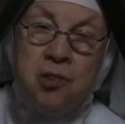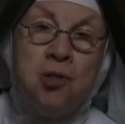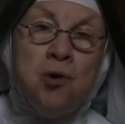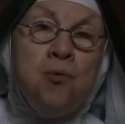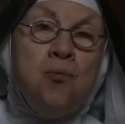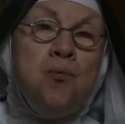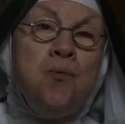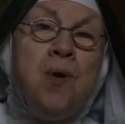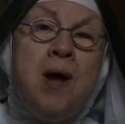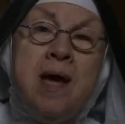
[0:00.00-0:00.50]
the
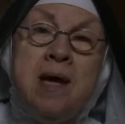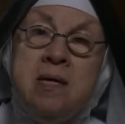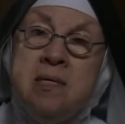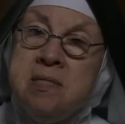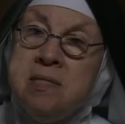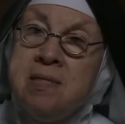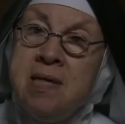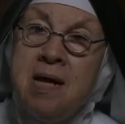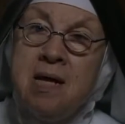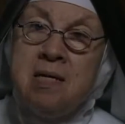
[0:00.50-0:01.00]

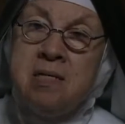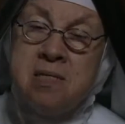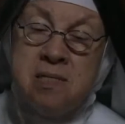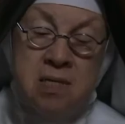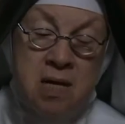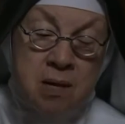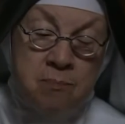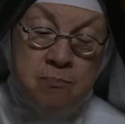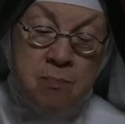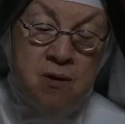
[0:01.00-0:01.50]
race that is
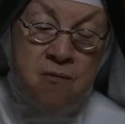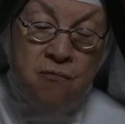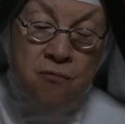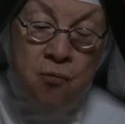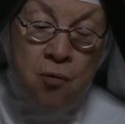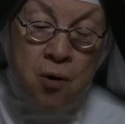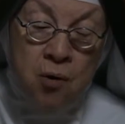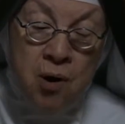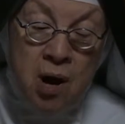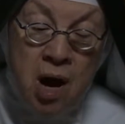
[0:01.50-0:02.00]
set
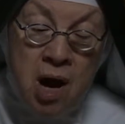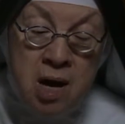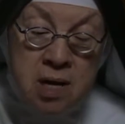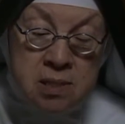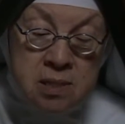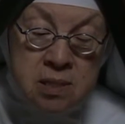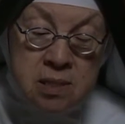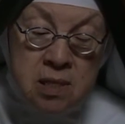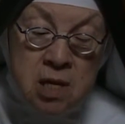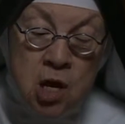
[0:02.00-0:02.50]
before
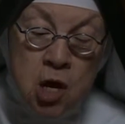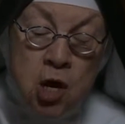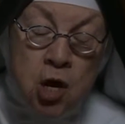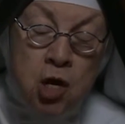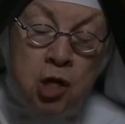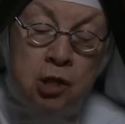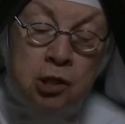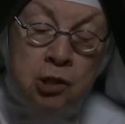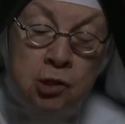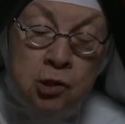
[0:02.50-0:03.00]
us,
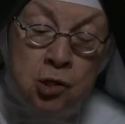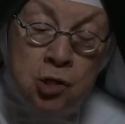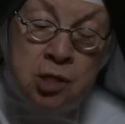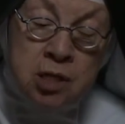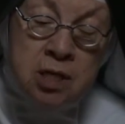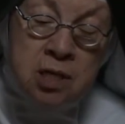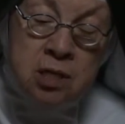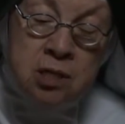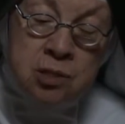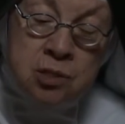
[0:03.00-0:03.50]

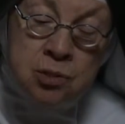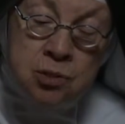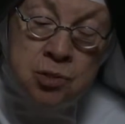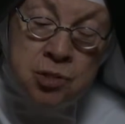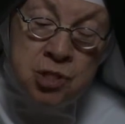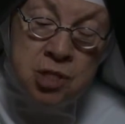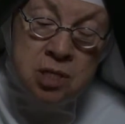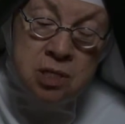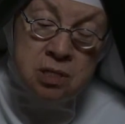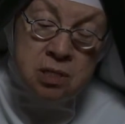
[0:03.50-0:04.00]
looking to
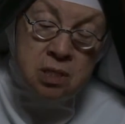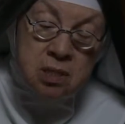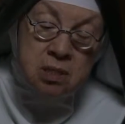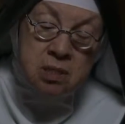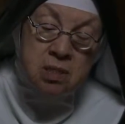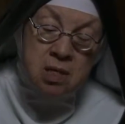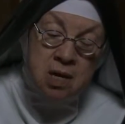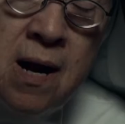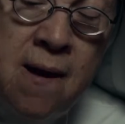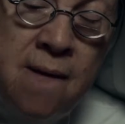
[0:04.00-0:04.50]

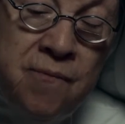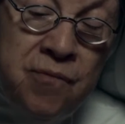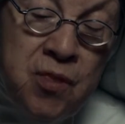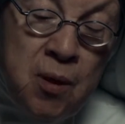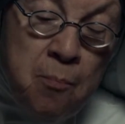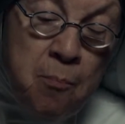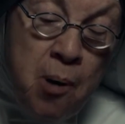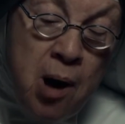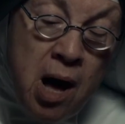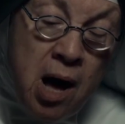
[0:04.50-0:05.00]
Jesus,
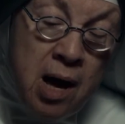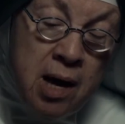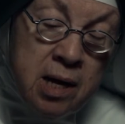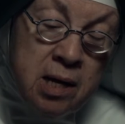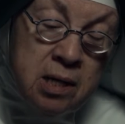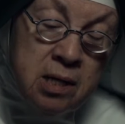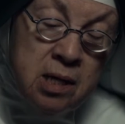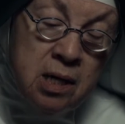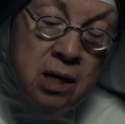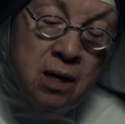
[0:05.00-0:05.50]
the
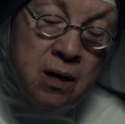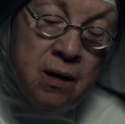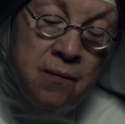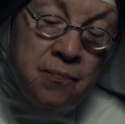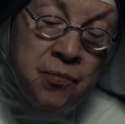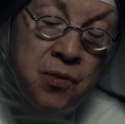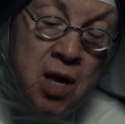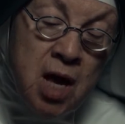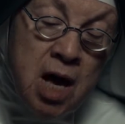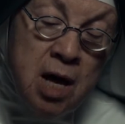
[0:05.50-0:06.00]
pioneer
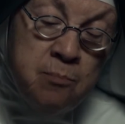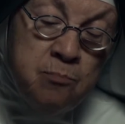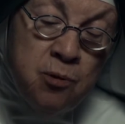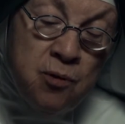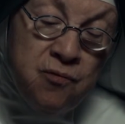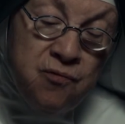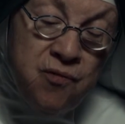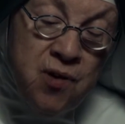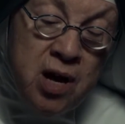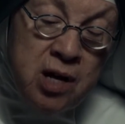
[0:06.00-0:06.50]
and
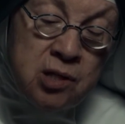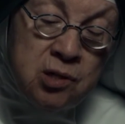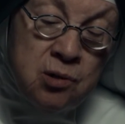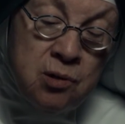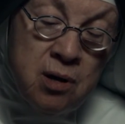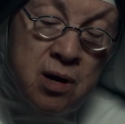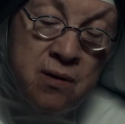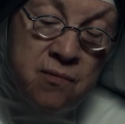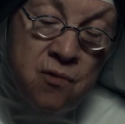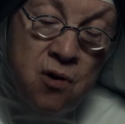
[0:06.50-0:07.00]

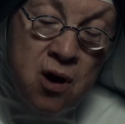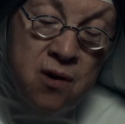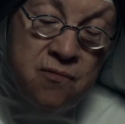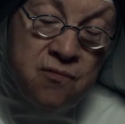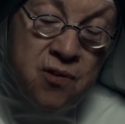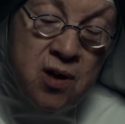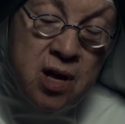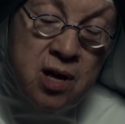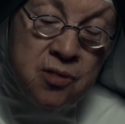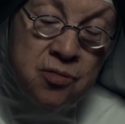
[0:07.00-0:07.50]
perfecter of our
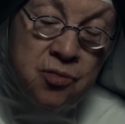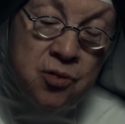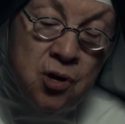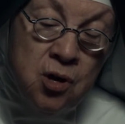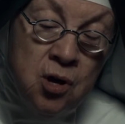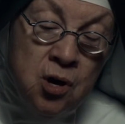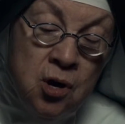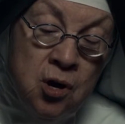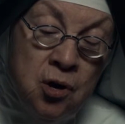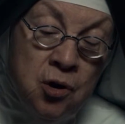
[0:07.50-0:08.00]
faith,
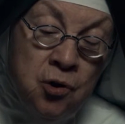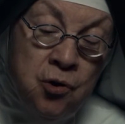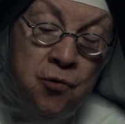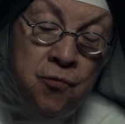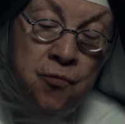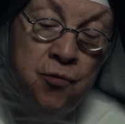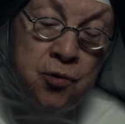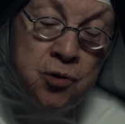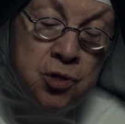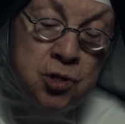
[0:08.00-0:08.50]

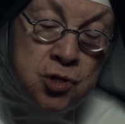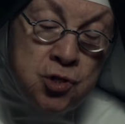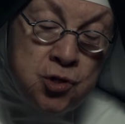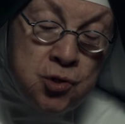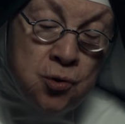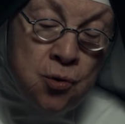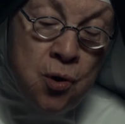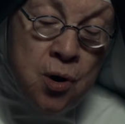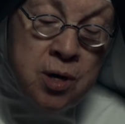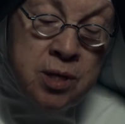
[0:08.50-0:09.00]
who for the
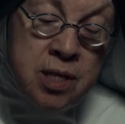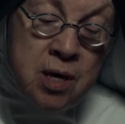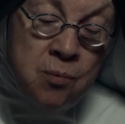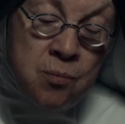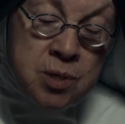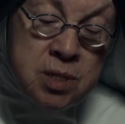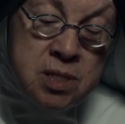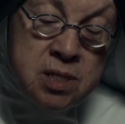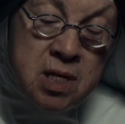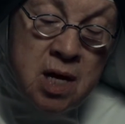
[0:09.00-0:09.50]
joy that
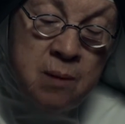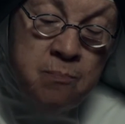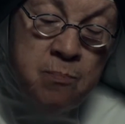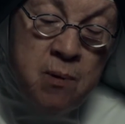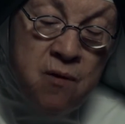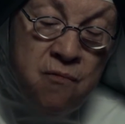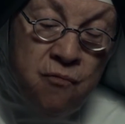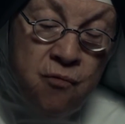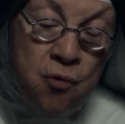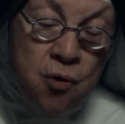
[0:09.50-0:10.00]
was set
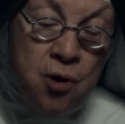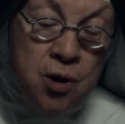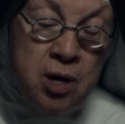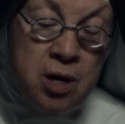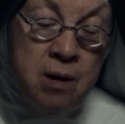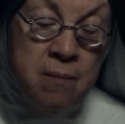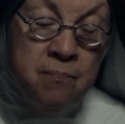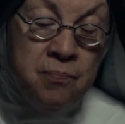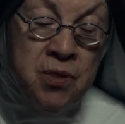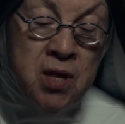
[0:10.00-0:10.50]
before
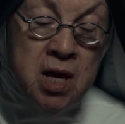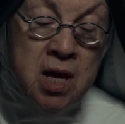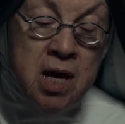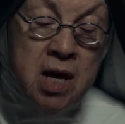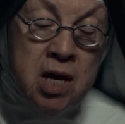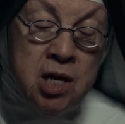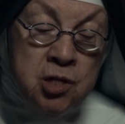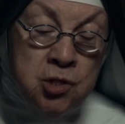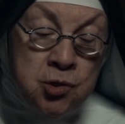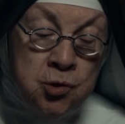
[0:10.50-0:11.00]
him
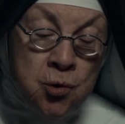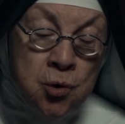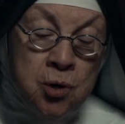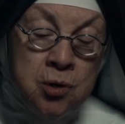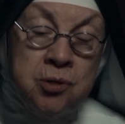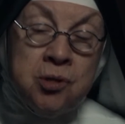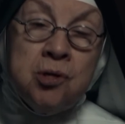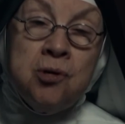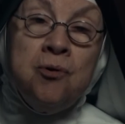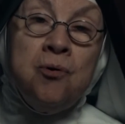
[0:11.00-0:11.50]

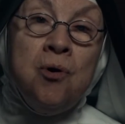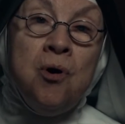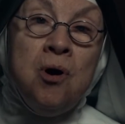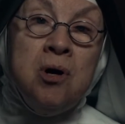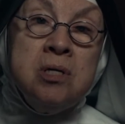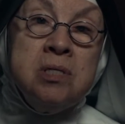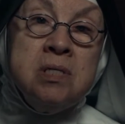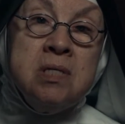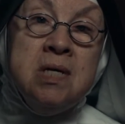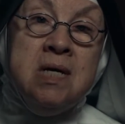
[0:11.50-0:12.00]
endured the
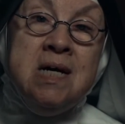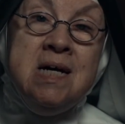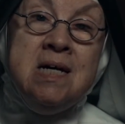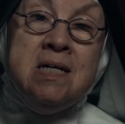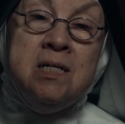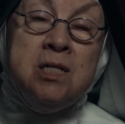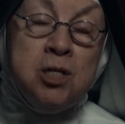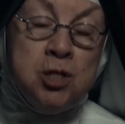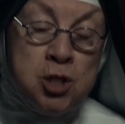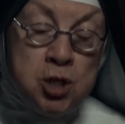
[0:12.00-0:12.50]
cross,
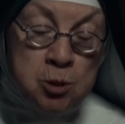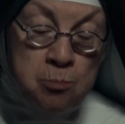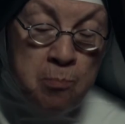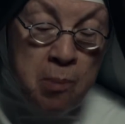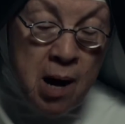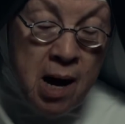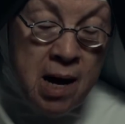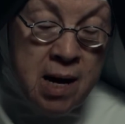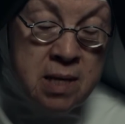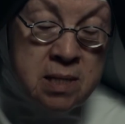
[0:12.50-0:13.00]

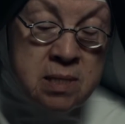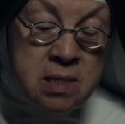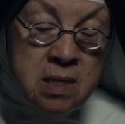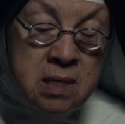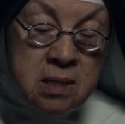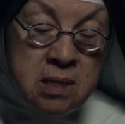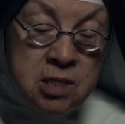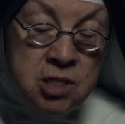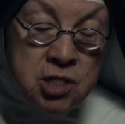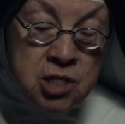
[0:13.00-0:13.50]

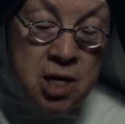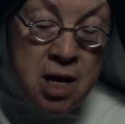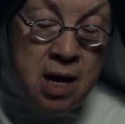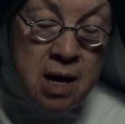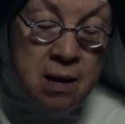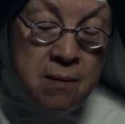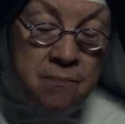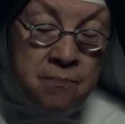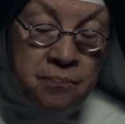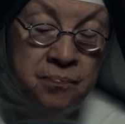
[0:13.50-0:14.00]
despising the
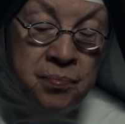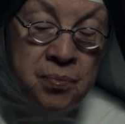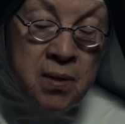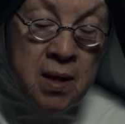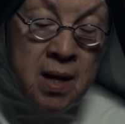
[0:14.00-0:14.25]
shame,